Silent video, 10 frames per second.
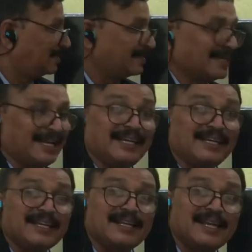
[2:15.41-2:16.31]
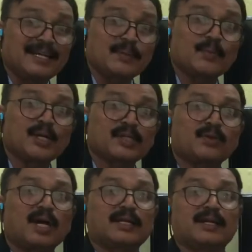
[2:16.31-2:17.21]
the internal reproductive
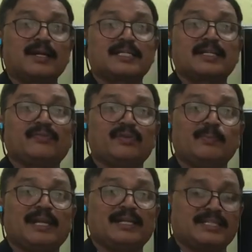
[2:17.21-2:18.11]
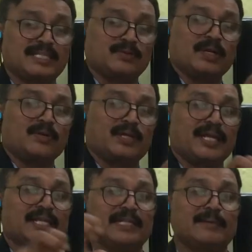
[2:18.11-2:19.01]
organs of female, just we have
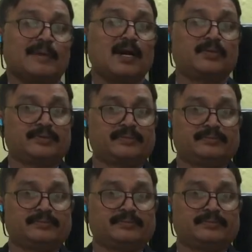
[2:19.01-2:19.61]
taken them out.